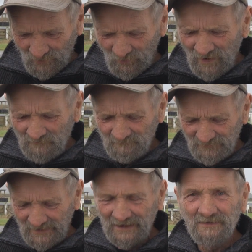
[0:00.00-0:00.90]
Quite
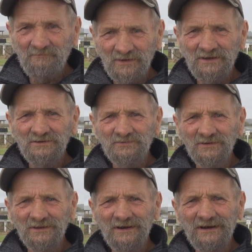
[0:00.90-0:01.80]
bloody pleased
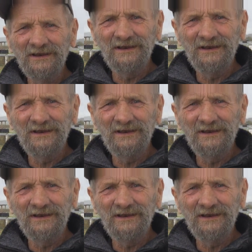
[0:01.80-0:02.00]
with it.